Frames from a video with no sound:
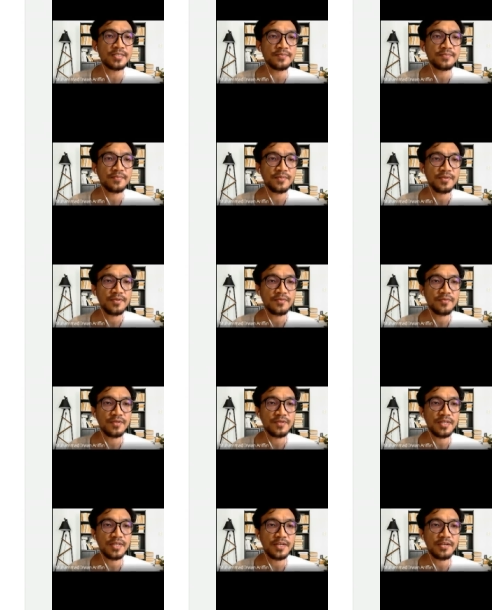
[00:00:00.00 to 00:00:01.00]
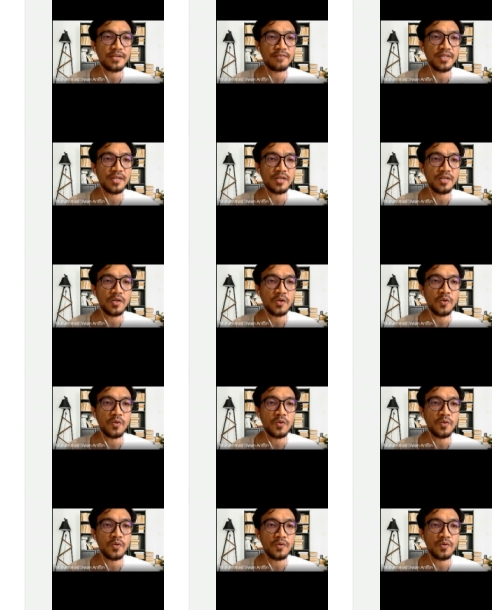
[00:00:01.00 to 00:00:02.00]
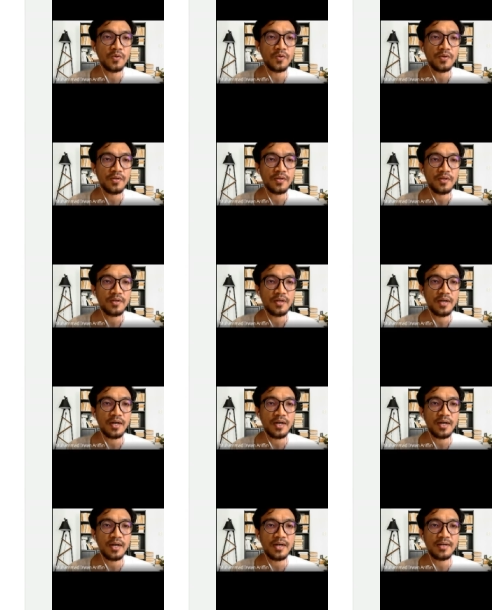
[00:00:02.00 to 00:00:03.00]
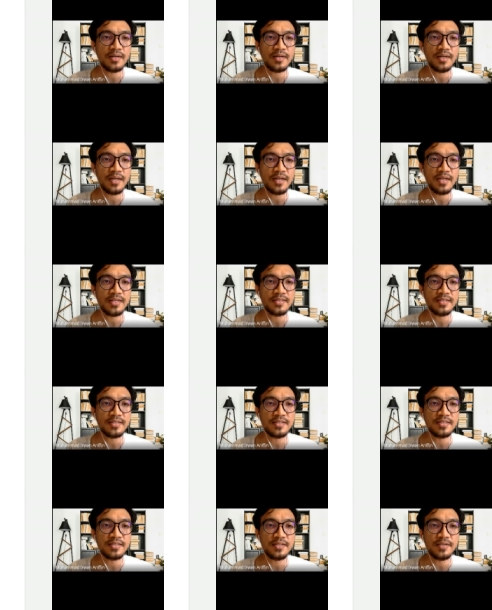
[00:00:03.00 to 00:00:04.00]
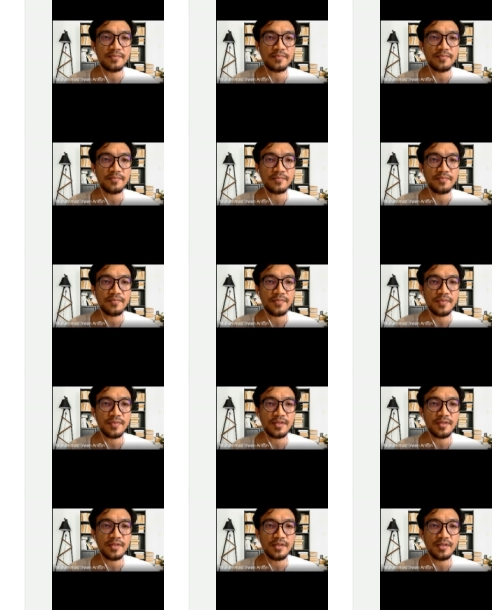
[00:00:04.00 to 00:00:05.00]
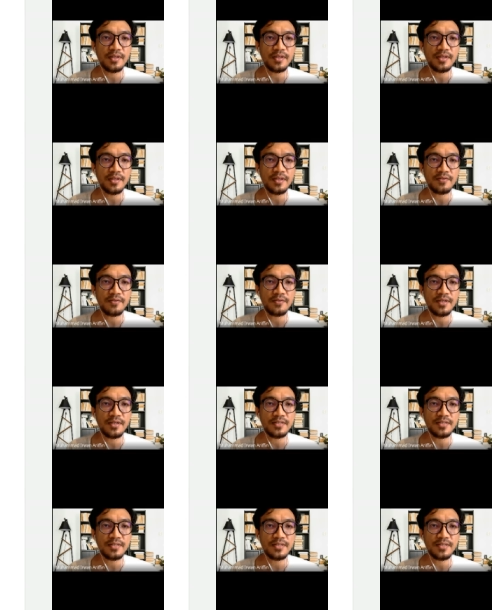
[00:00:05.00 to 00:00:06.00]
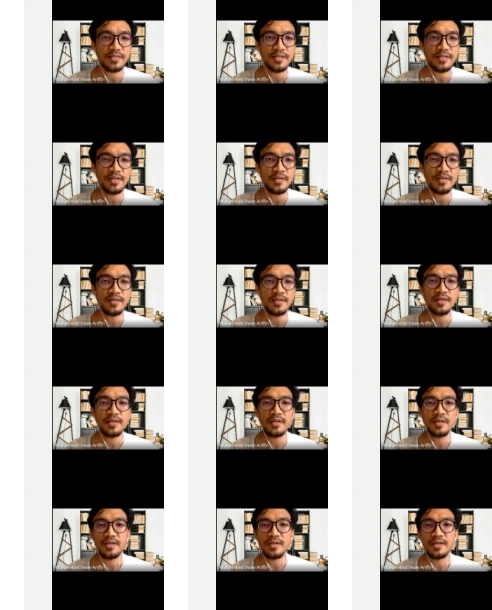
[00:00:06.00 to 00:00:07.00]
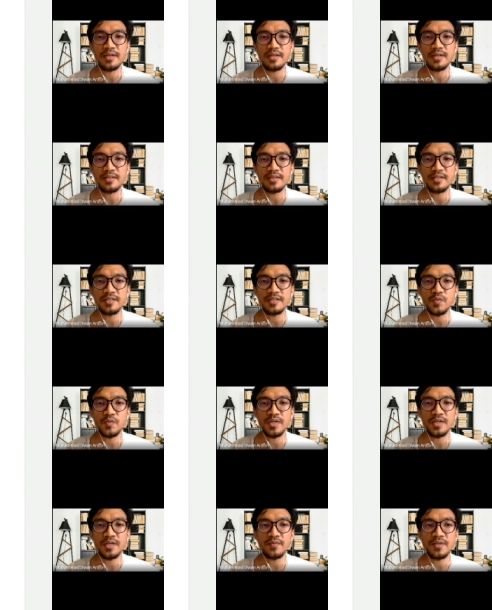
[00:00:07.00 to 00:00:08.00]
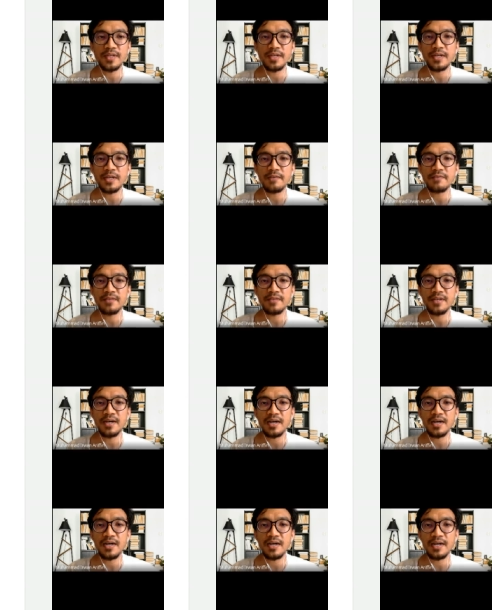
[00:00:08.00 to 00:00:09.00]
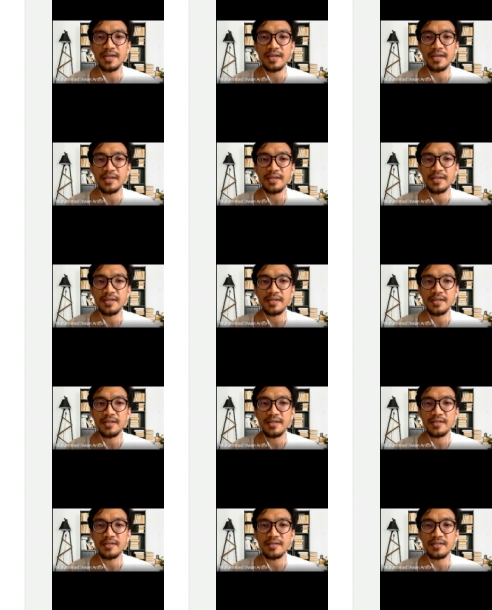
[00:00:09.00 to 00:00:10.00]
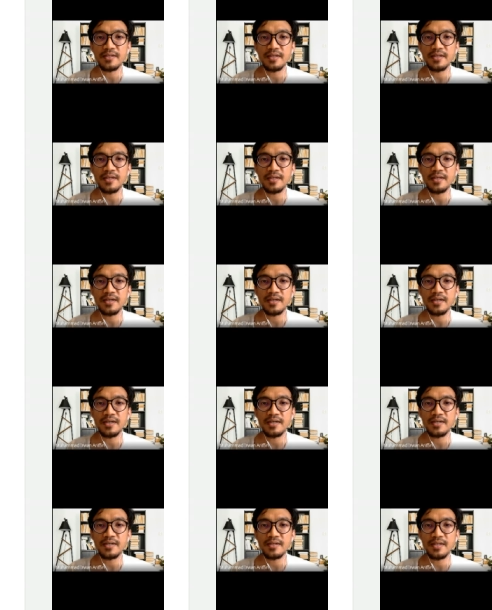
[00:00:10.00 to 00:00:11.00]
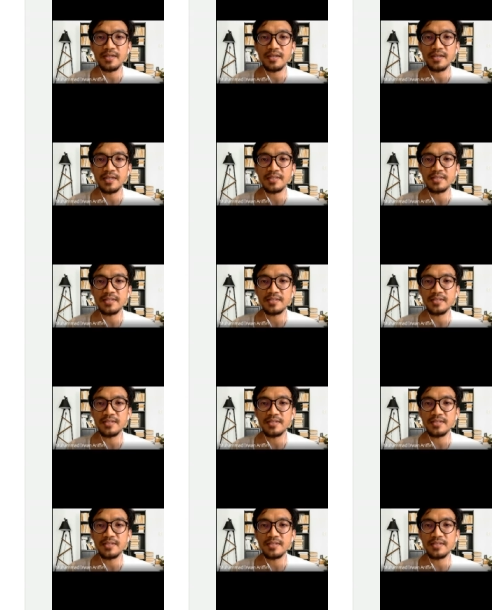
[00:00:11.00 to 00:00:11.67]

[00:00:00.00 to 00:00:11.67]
you're going to have the low R elasticity. Okay, low elasticity. And this one, we're going to have the high, okay, R elasticity.